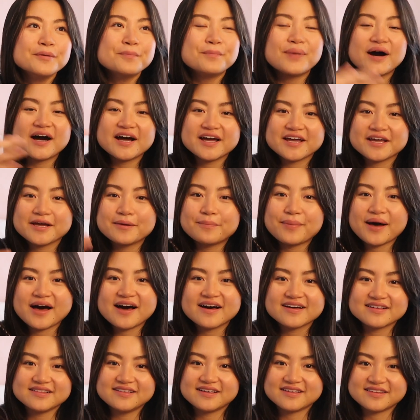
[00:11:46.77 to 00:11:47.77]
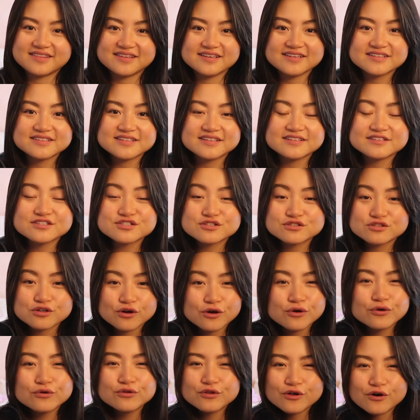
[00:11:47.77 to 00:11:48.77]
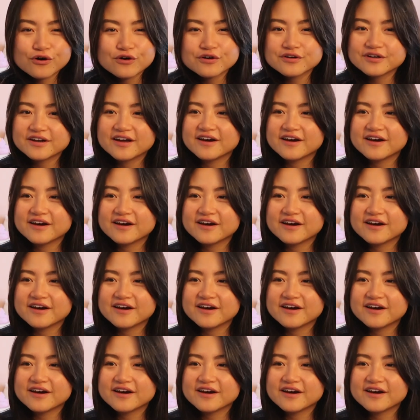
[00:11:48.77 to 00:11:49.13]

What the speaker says: buying a bag like this in so long